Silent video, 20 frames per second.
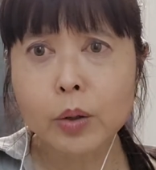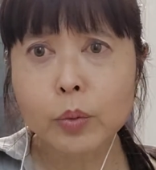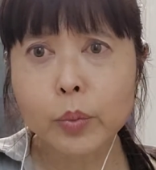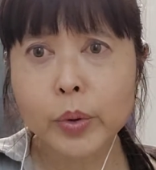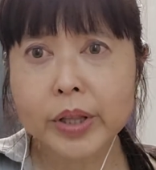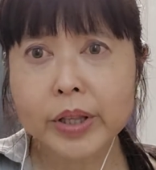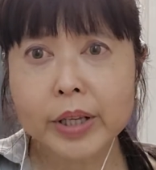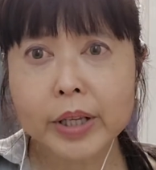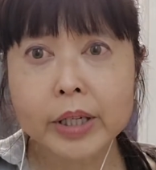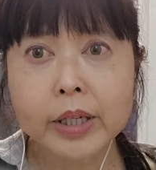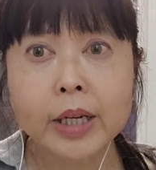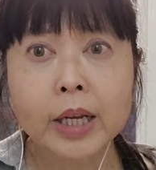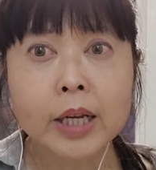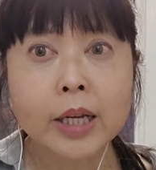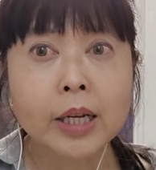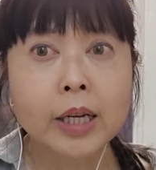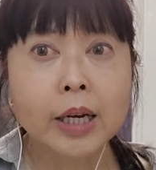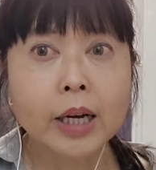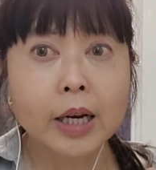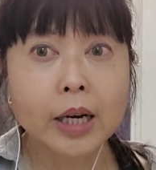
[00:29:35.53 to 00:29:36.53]
within
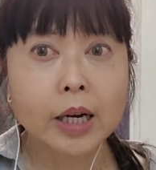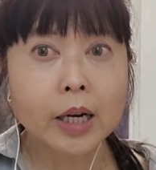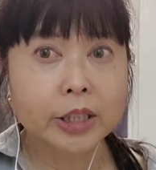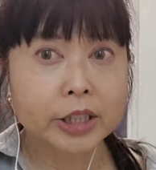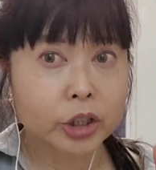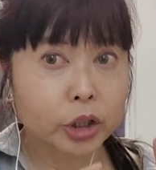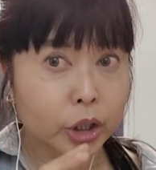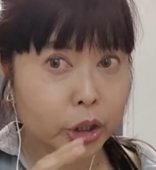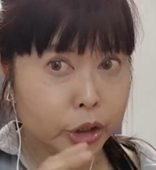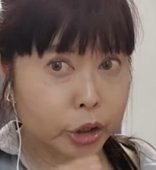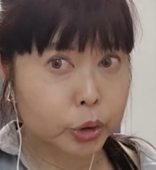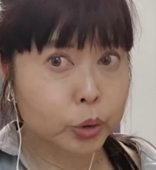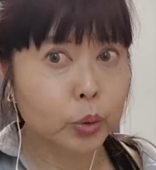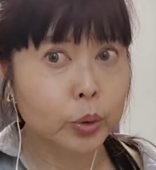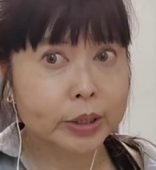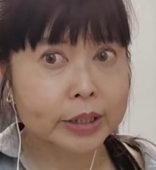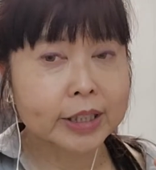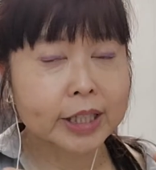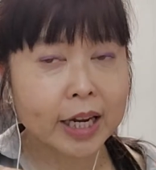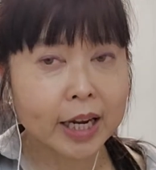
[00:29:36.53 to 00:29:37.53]
a
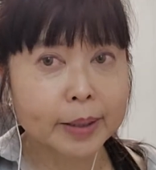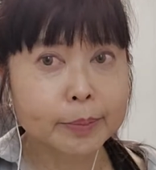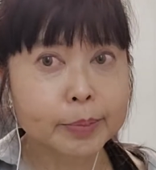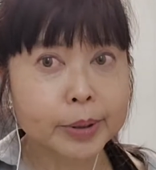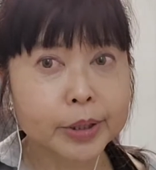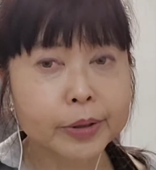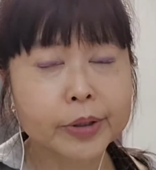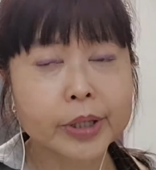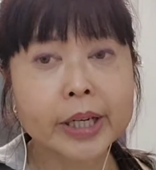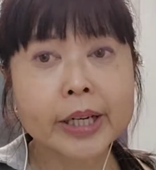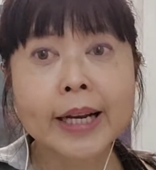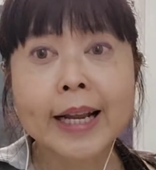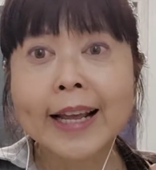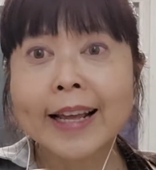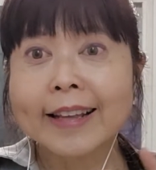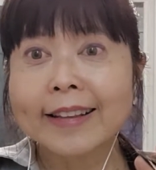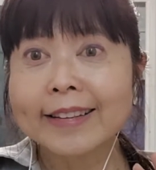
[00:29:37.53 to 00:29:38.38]
short time period,